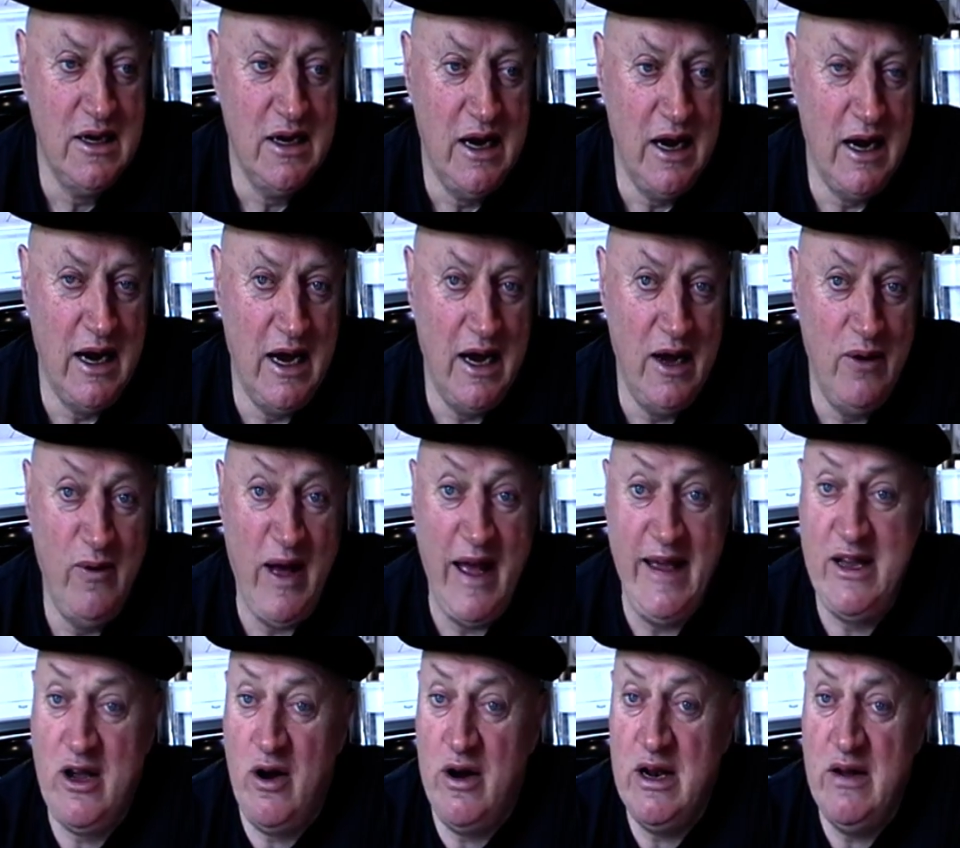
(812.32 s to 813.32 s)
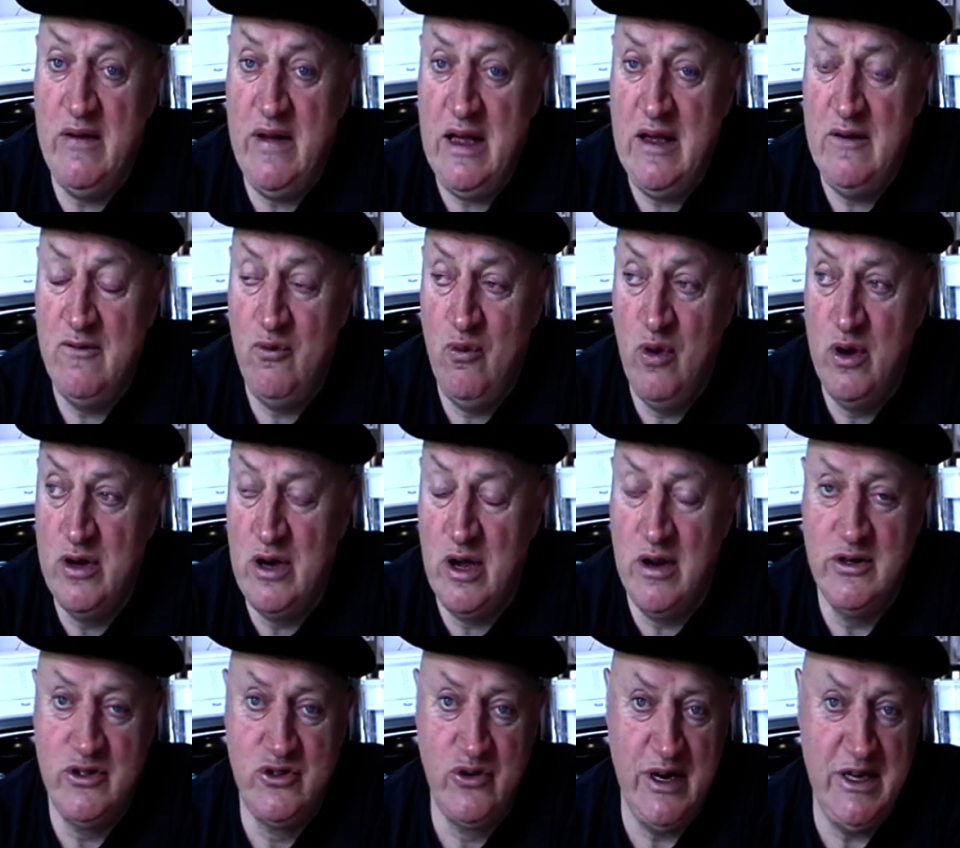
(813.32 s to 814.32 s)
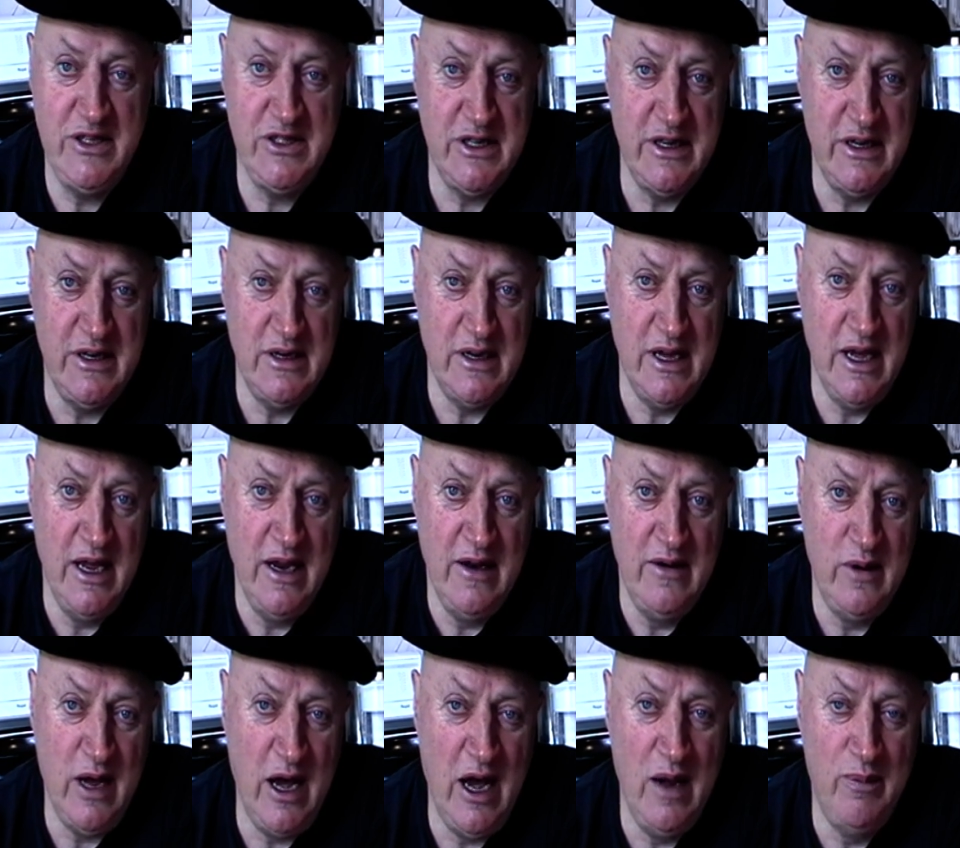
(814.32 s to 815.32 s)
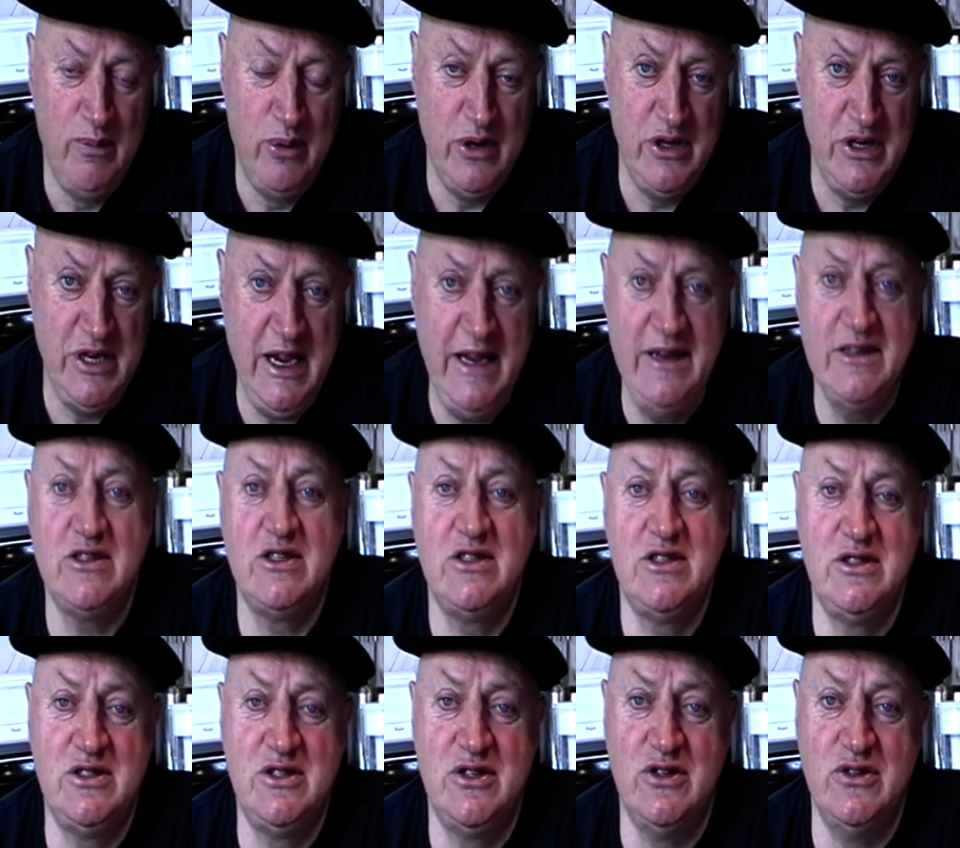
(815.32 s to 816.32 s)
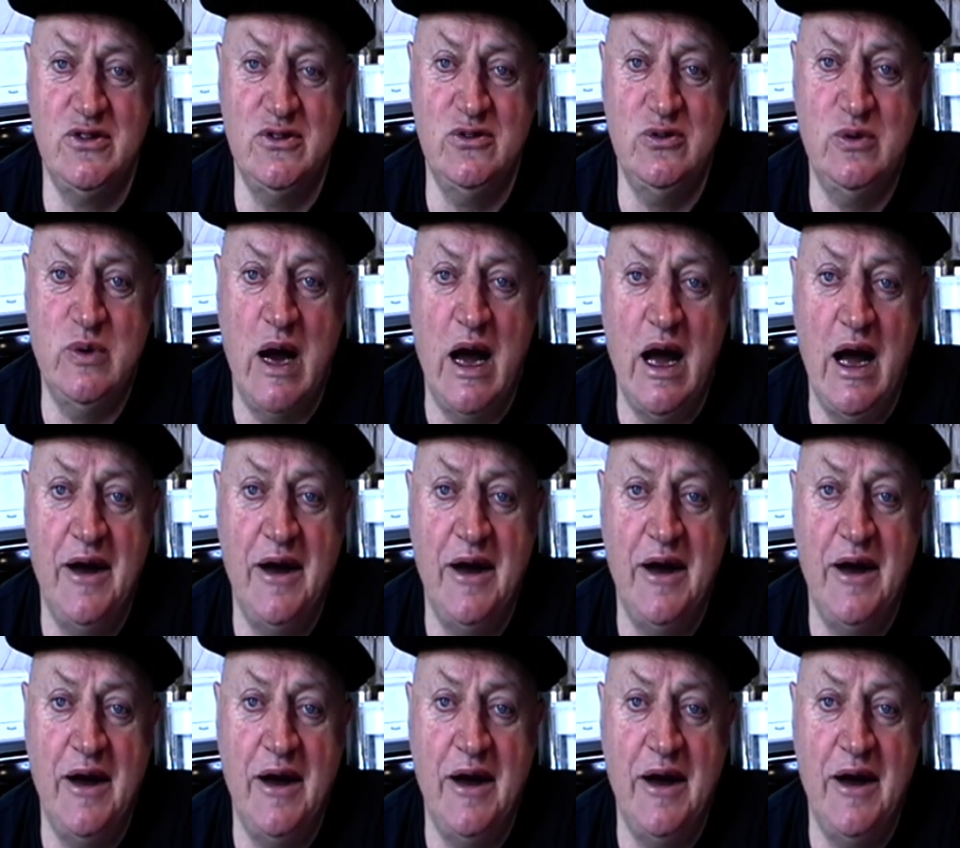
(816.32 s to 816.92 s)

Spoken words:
They kind of have window dressing and pretense to